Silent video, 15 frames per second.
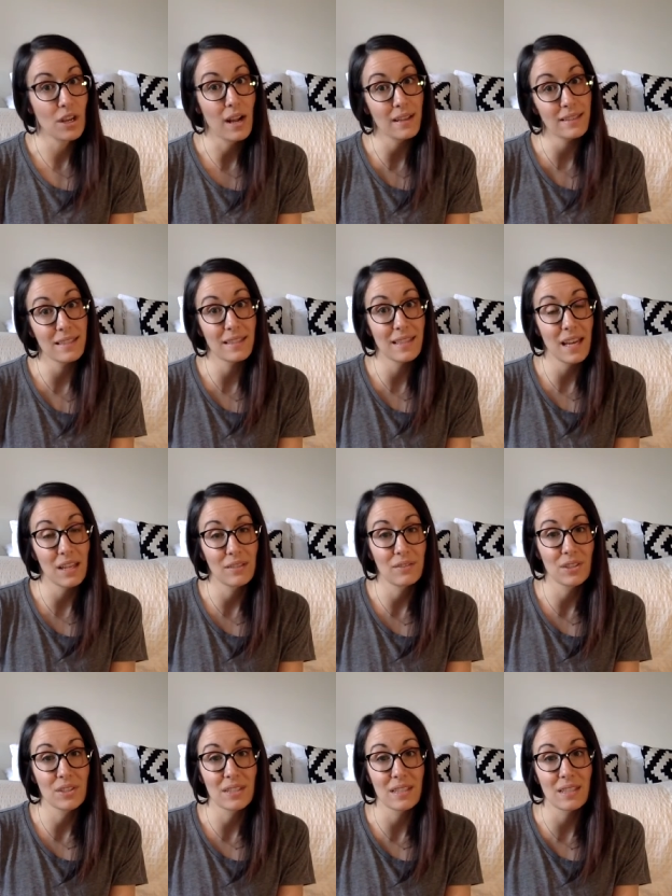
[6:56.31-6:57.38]
toxins out of
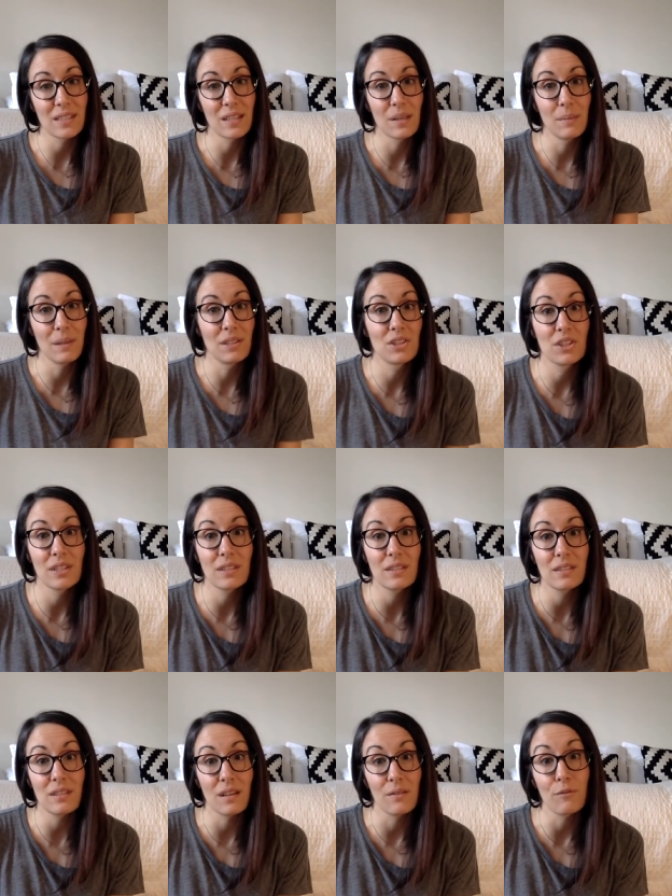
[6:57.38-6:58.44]
your system and
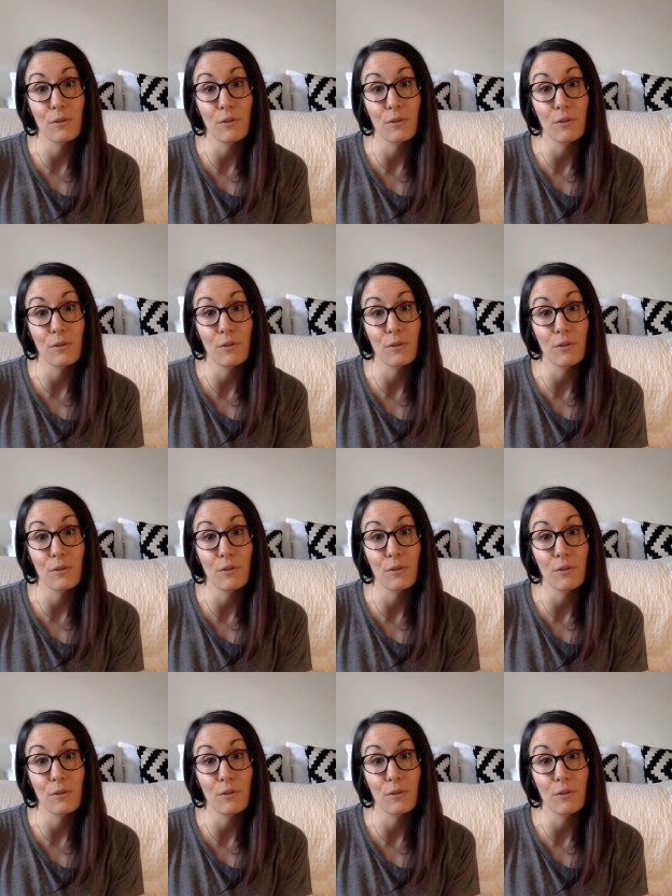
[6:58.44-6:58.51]
just um,